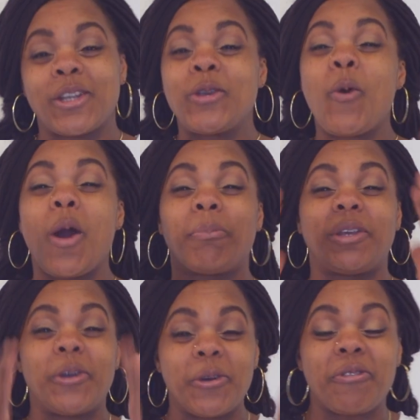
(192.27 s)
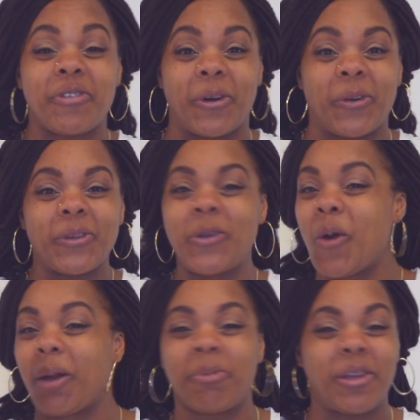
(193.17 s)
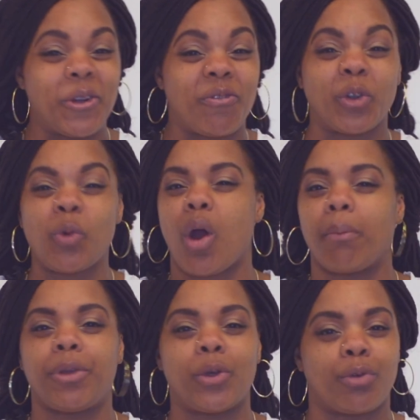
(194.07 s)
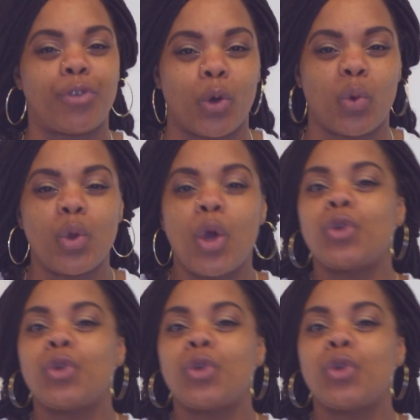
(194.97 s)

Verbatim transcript: You are beautiful. You are beautiful. You are beautiful.